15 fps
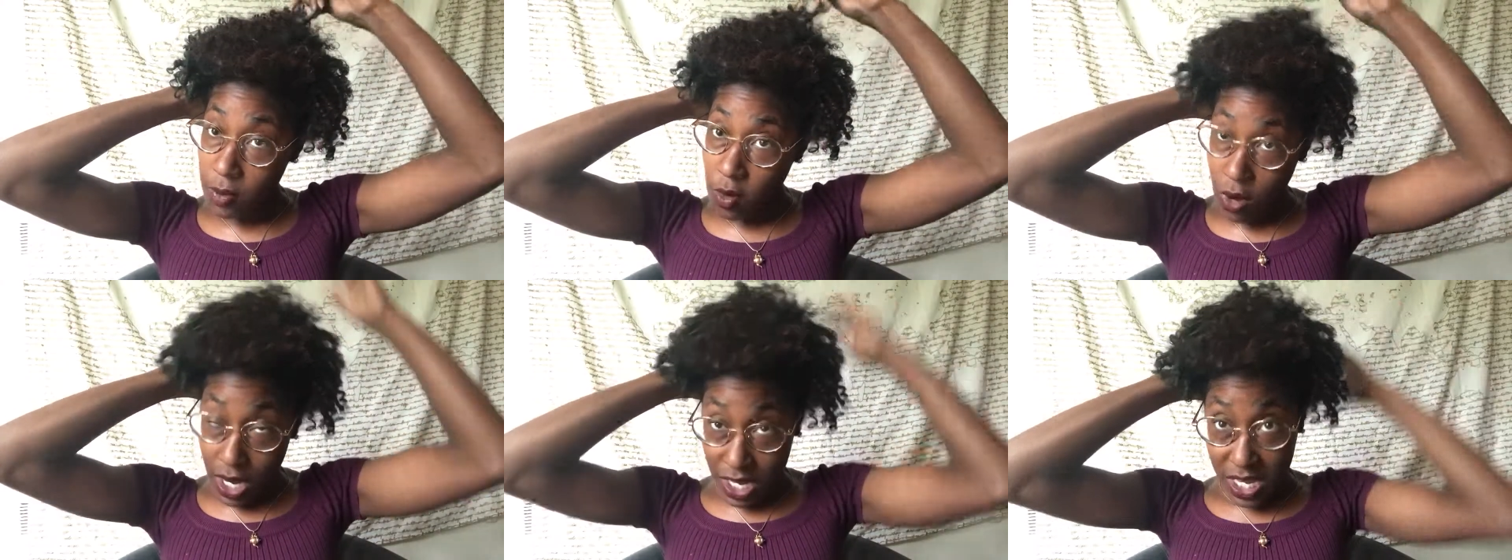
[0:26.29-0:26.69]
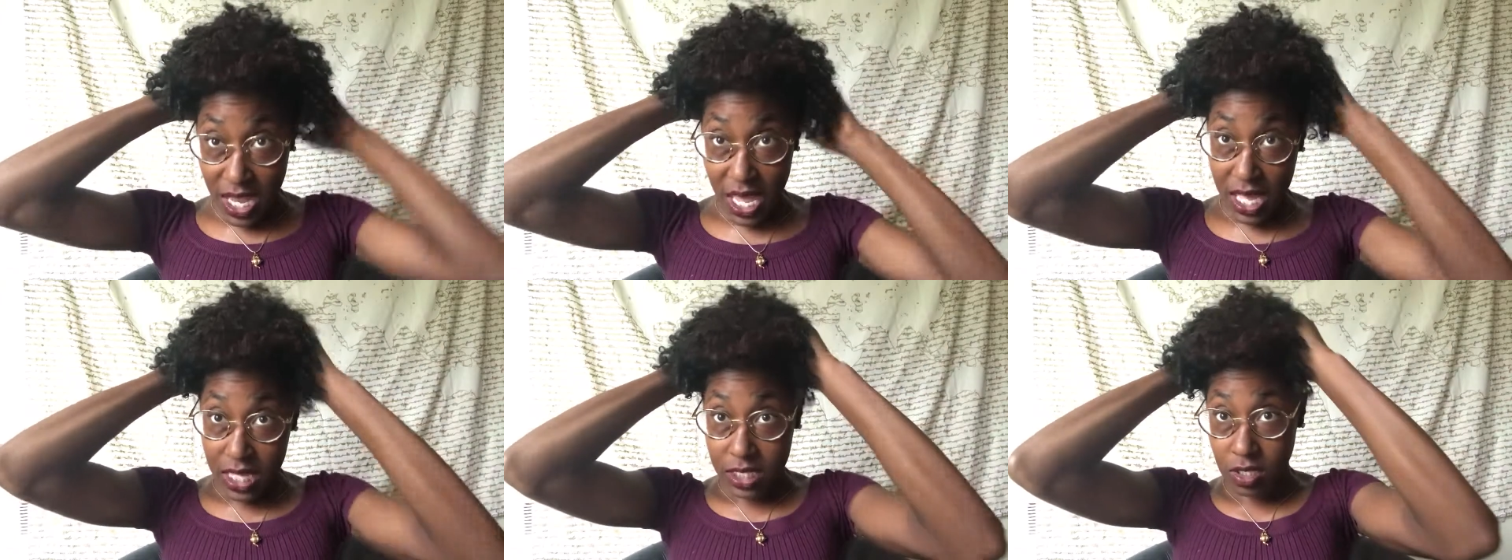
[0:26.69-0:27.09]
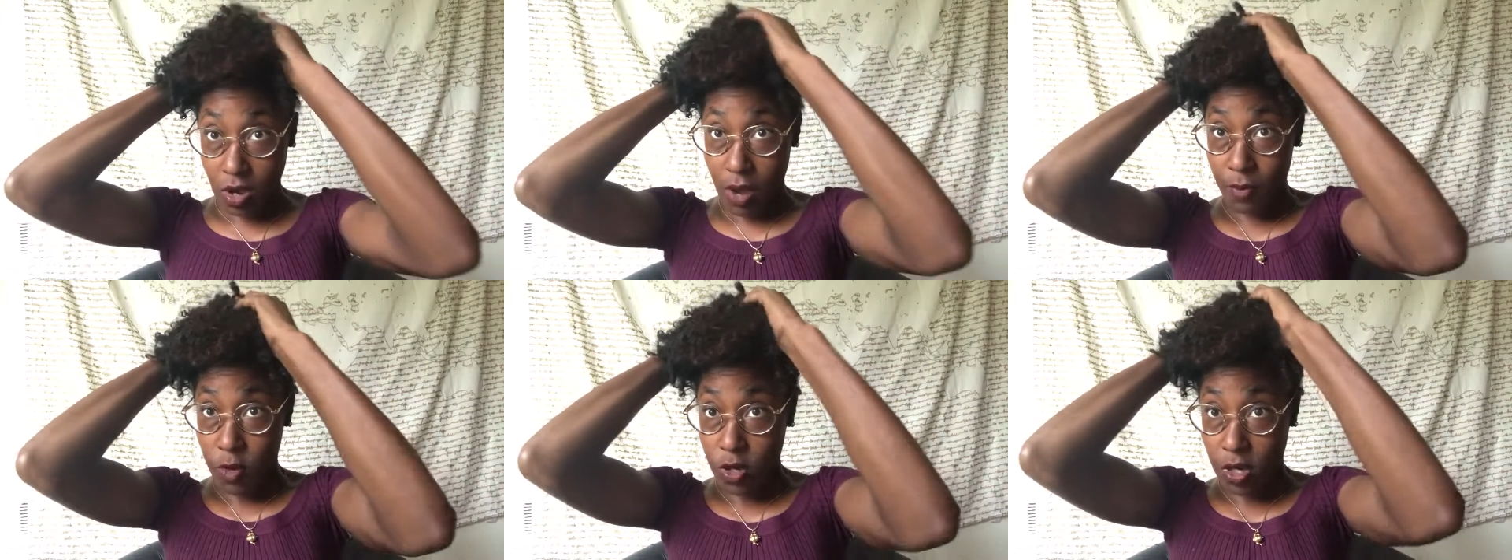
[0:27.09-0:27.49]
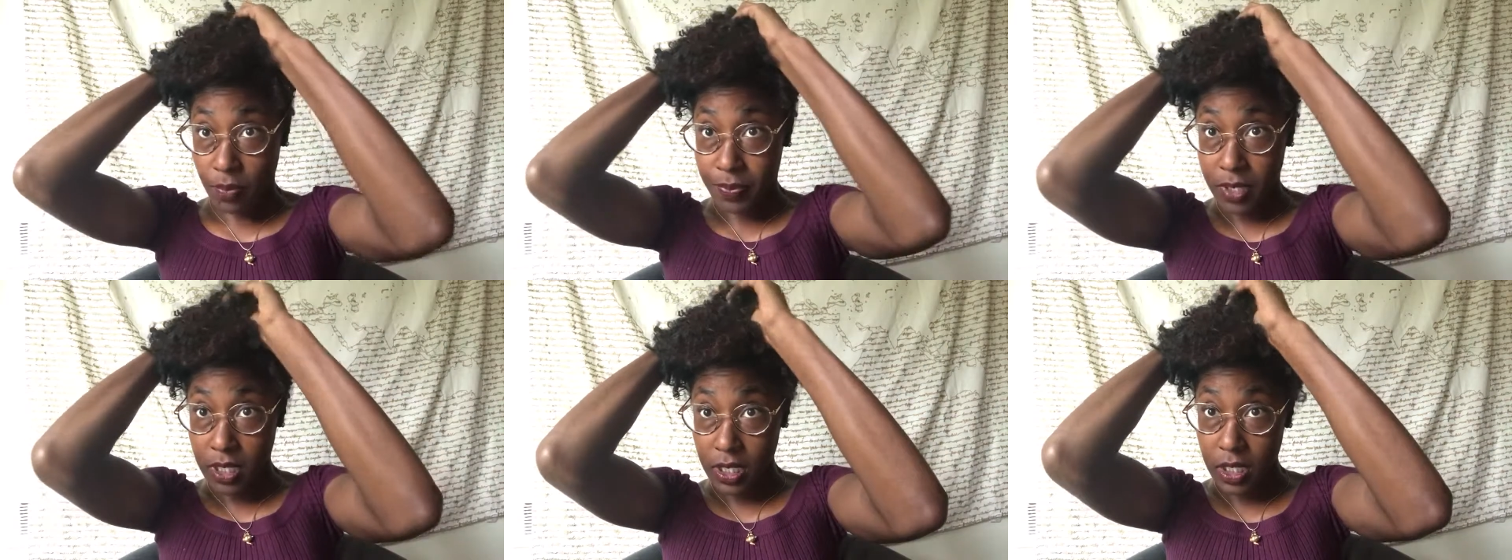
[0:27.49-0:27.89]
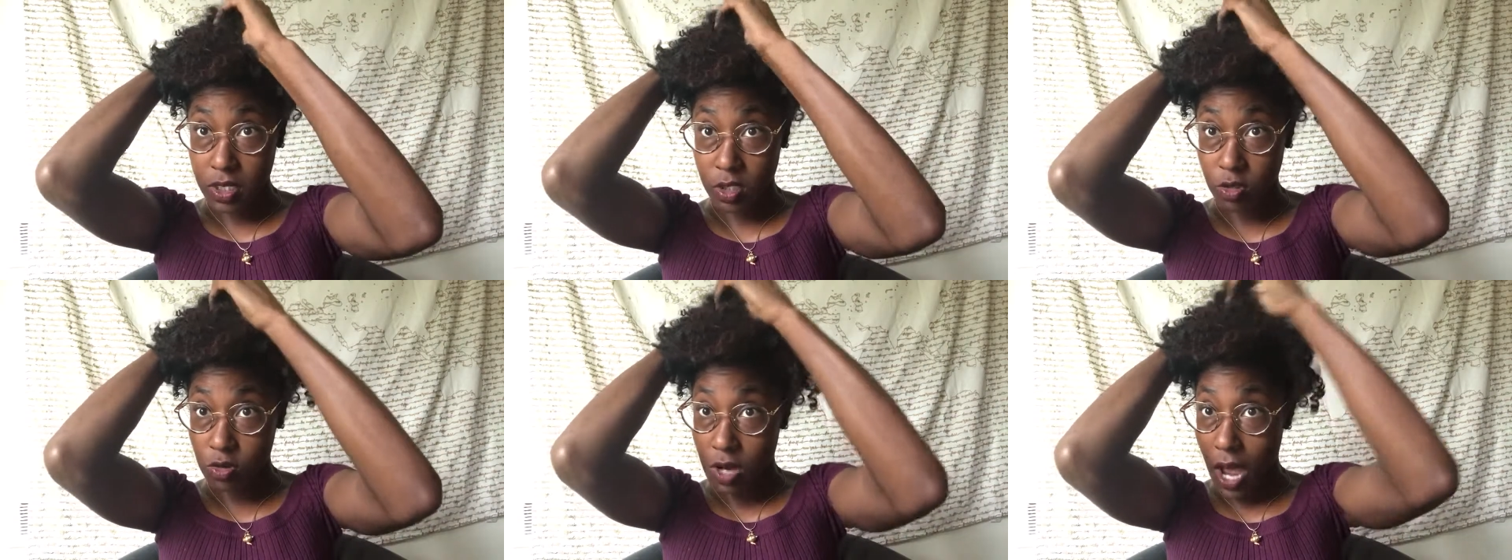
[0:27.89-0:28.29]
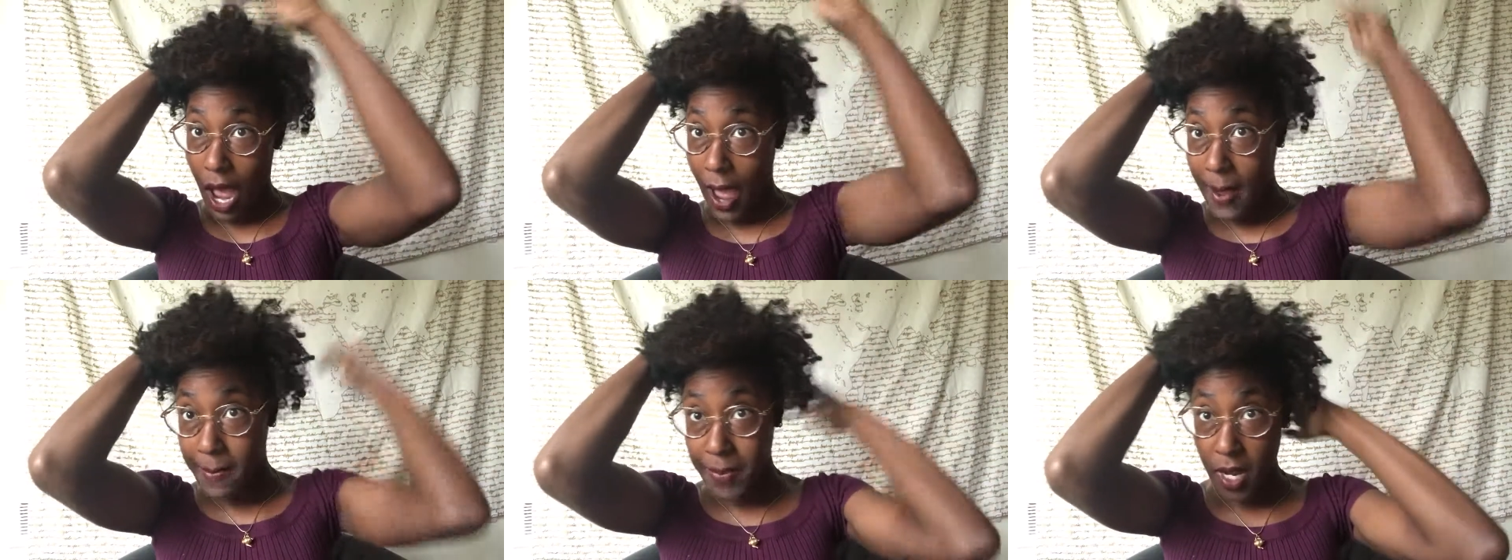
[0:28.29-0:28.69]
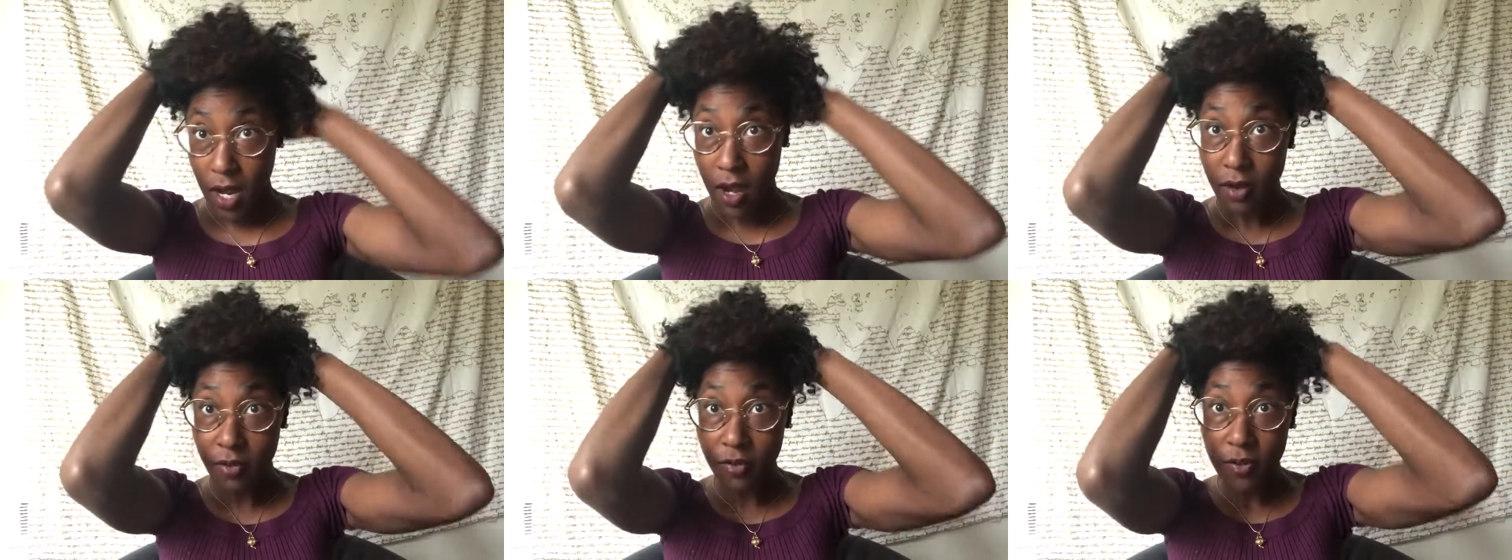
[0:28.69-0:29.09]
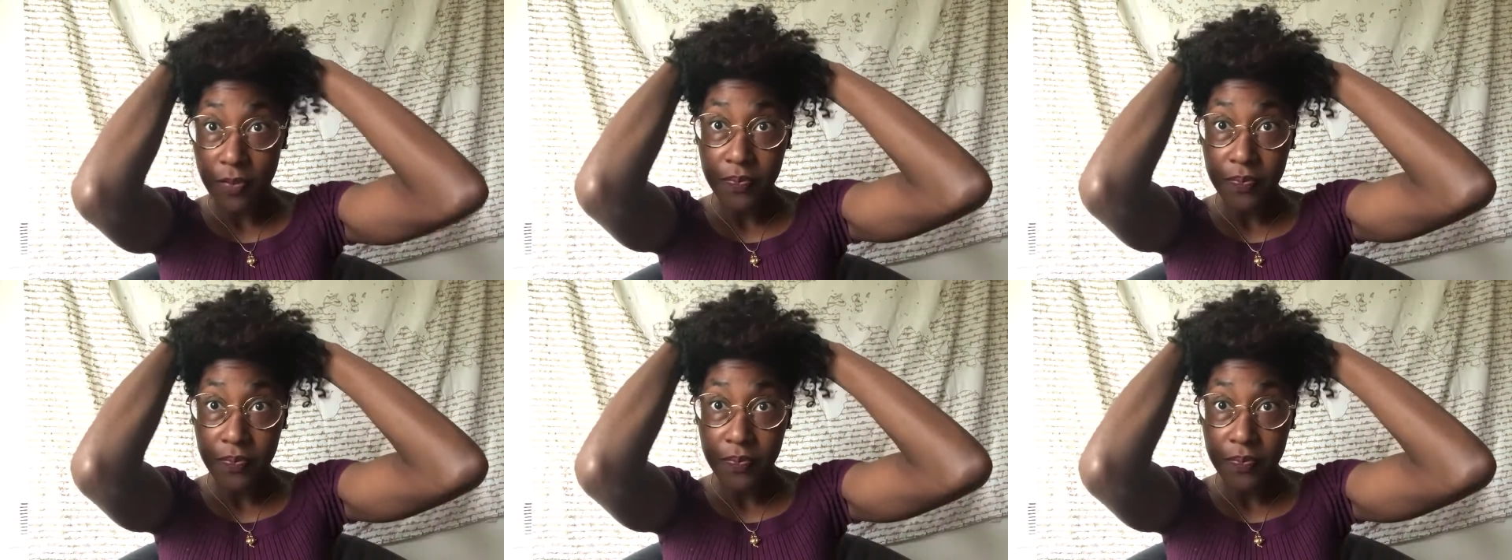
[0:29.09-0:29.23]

quite yet. So I'm going to put it into a high puff.